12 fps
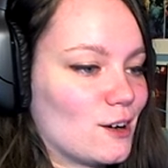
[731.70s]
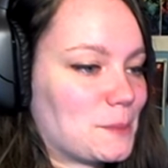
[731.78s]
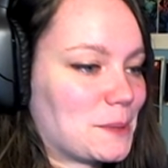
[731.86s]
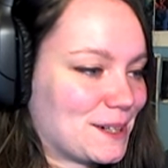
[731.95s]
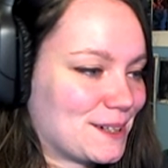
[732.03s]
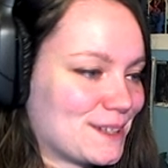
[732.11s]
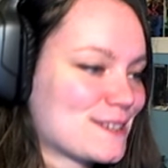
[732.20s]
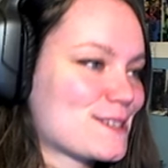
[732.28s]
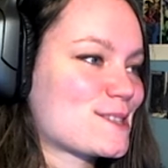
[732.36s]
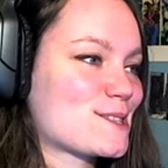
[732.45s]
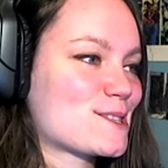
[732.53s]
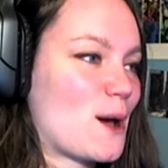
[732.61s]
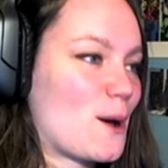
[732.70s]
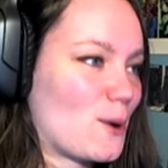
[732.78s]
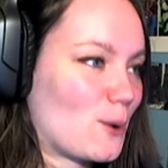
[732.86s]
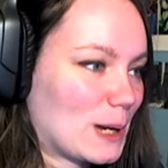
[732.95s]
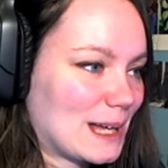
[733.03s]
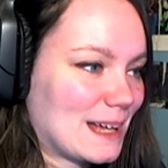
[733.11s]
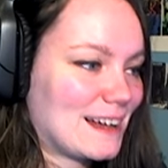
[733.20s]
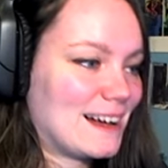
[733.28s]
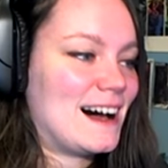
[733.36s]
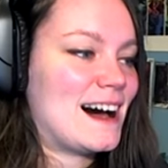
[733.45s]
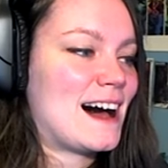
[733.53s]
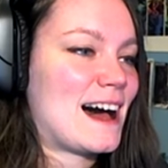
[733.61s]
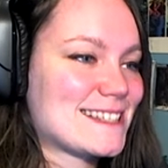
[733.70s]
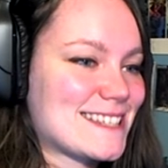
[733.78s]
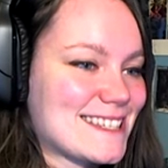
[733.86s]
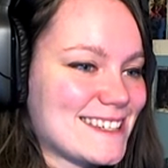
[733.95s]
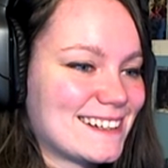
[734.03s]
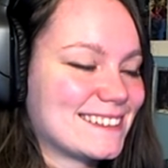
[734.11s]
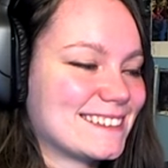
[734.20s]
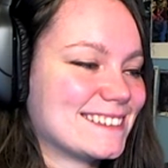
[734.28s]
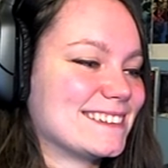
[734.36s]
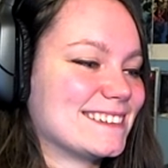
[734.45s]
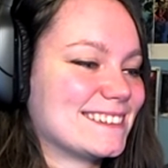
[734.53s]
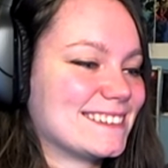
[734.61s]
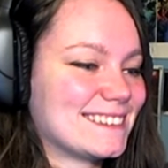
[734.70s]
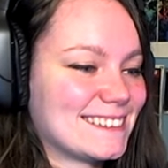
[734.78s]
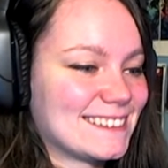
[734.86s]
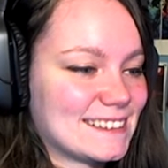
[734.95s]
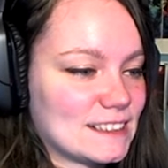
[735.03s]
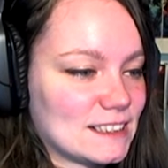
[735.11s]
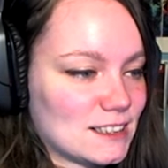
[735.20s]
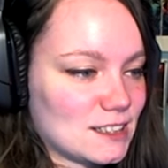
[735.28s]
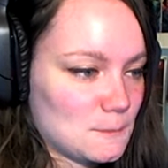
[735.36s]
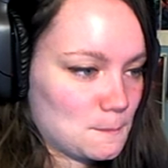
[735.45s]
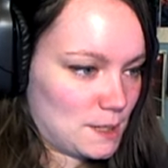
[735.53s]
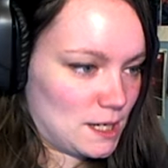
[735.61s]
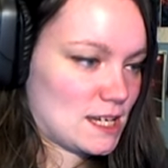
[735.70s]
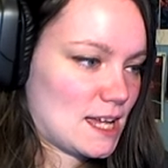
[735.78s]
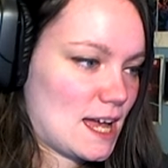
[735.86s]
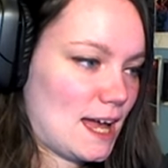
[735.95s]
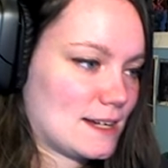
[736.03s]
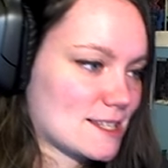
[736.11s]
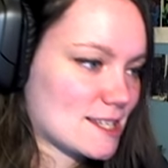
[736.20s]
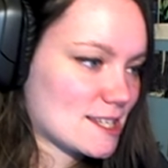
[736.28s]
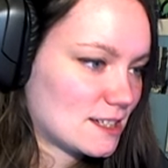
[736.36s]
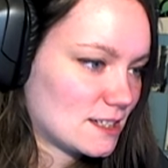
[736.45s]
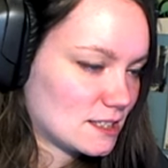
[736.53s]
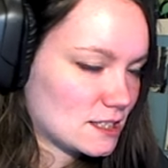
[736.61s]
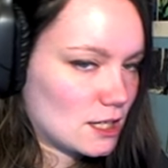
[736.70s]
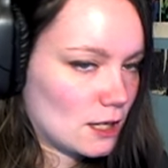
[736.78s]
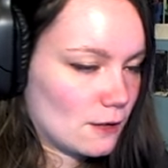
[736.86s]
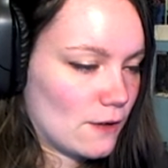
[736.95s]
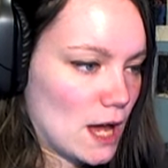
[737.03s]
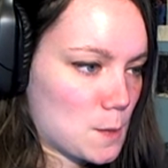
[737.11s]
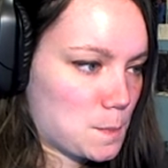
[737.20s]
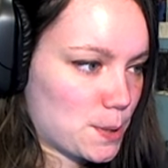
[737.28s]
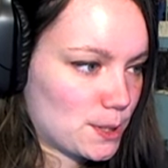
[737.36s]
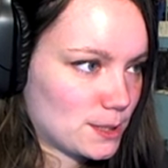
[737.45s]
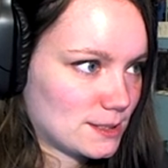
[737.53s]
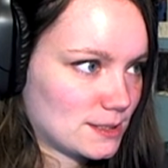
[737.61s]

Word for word: Armor, so hot! But I can't give up.